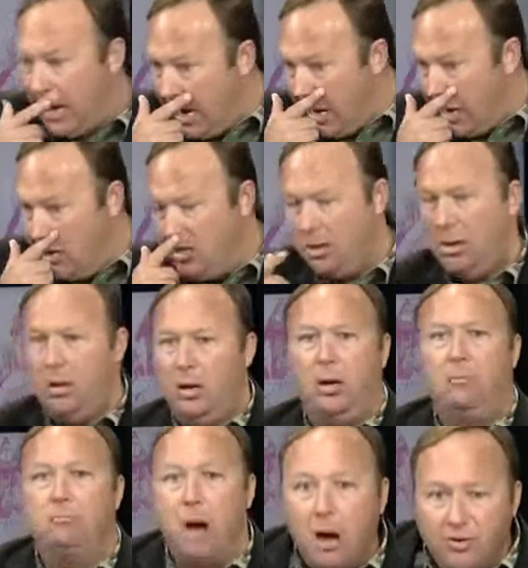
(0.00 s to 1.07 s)
And
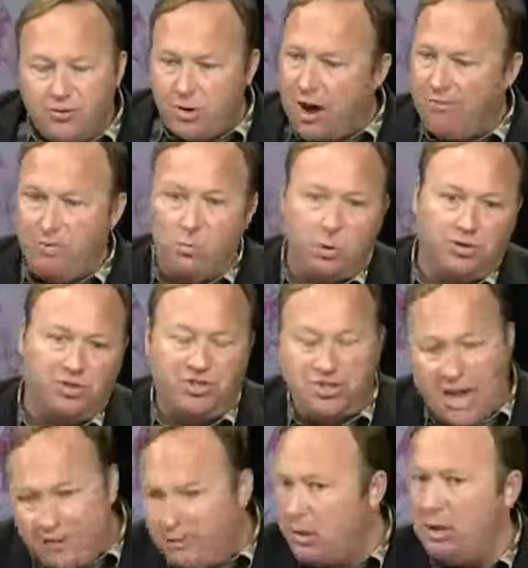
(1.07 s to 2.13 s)
most of them were
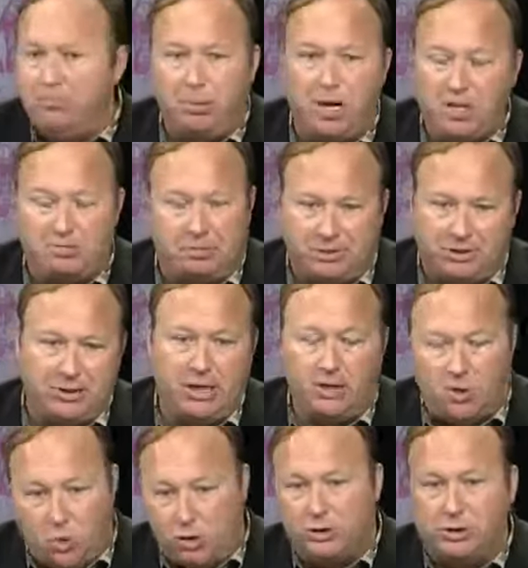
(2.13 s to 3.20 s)
70-plus
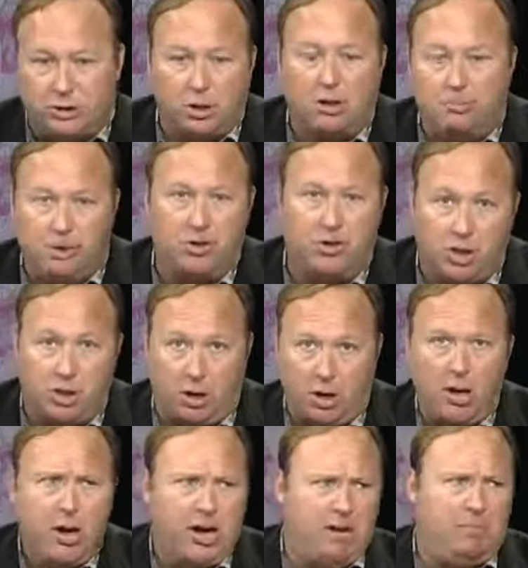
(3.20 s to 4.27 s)
percent corn syrup and sugar.
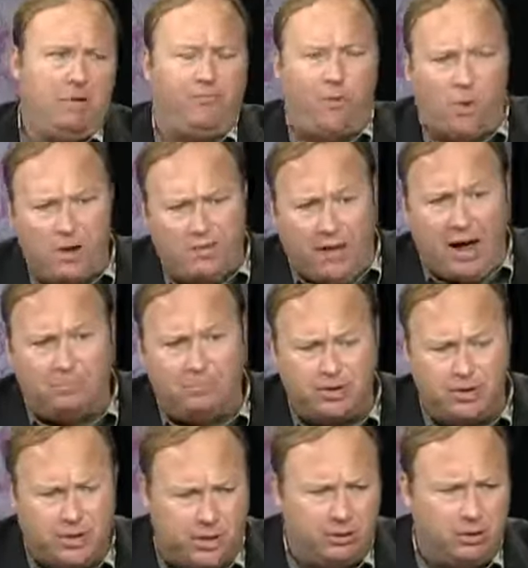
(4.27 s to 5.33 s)
It'd be
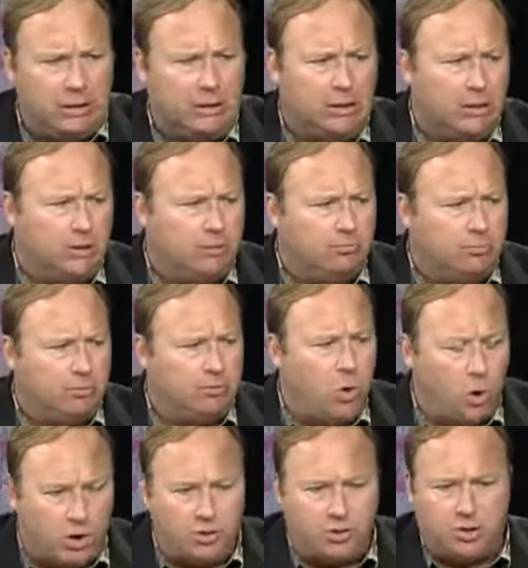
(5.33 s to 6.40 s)
45%
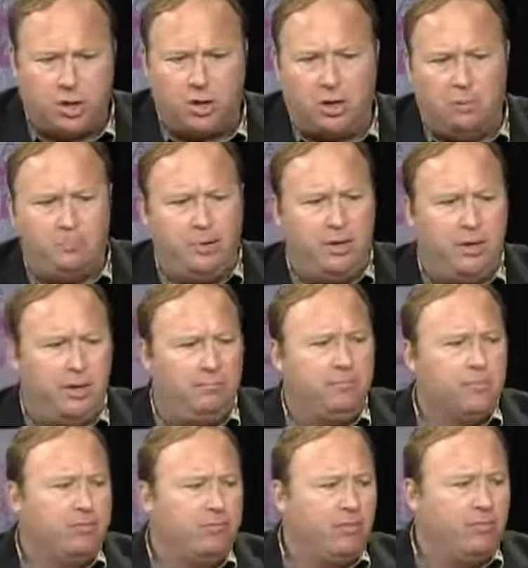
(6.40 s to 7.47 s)
corn syrup and then
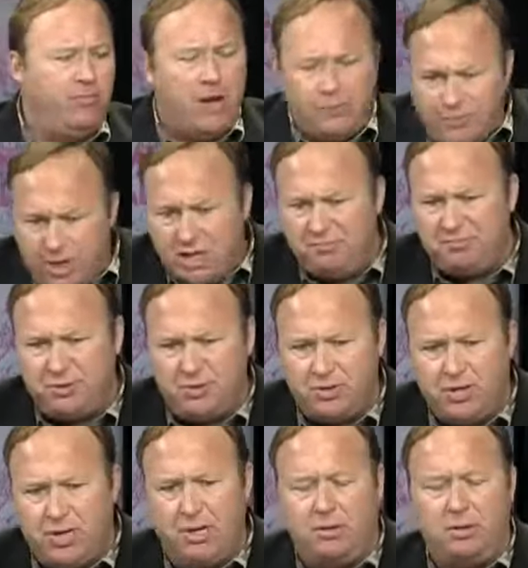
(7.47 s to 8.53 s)

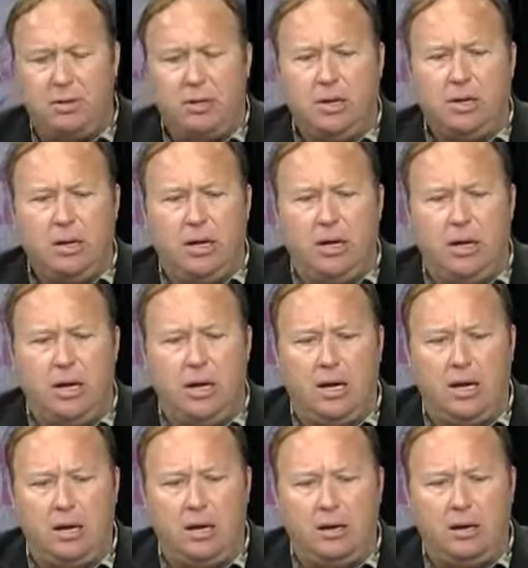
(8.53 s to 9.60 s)
15%
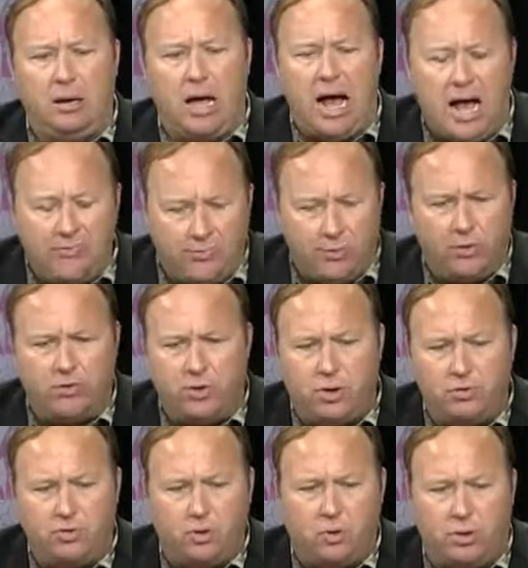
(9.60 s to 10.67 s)
high
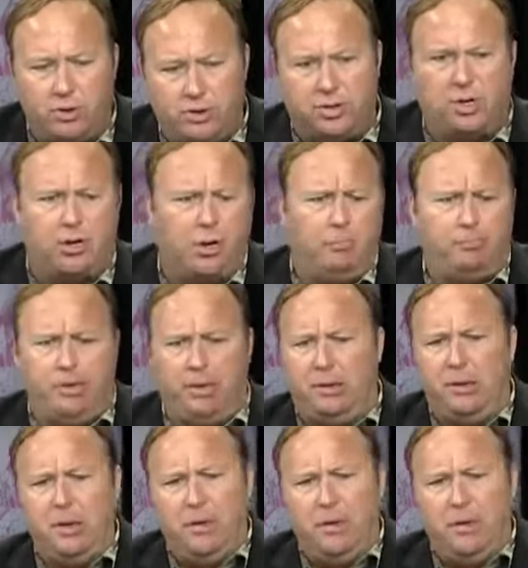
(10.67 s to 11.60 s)
fructose corn syrup and